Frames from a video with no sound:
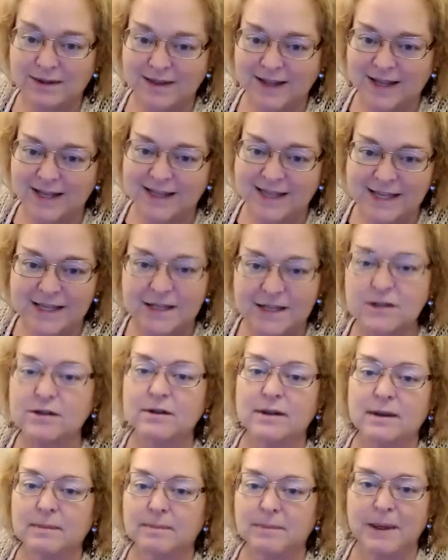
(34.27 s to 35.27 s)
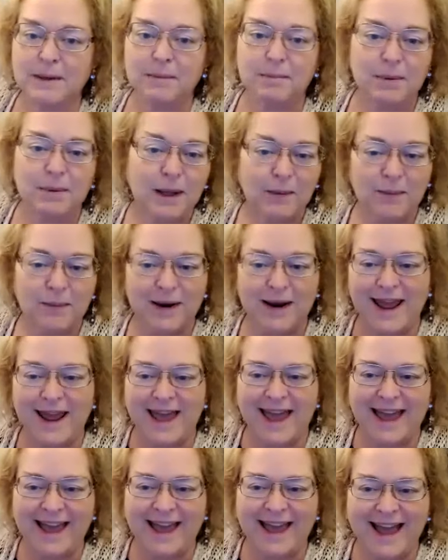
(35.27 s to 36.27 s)
Like, these are the people I want to
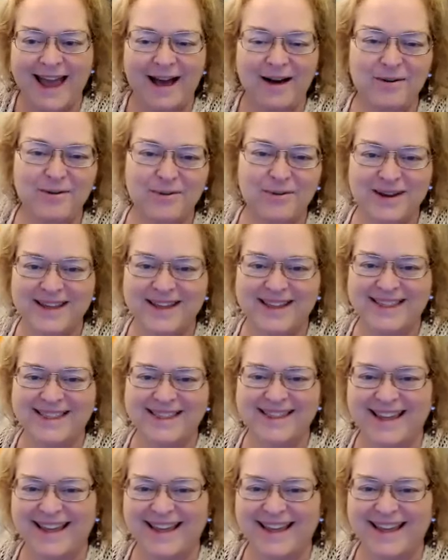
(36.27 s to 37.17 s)
hang out with.